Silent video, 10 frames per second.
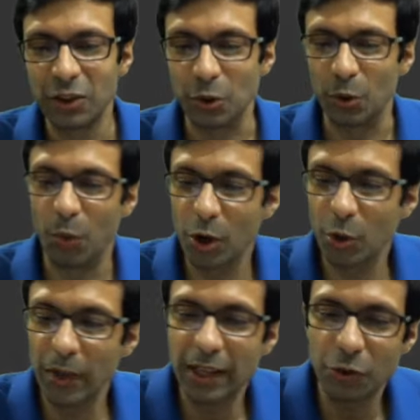So what
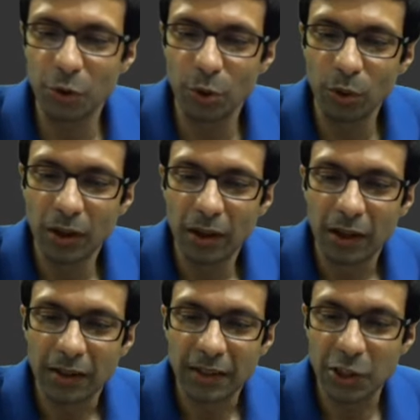do we need to do?
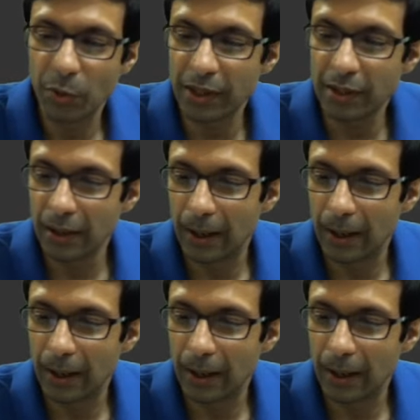Since we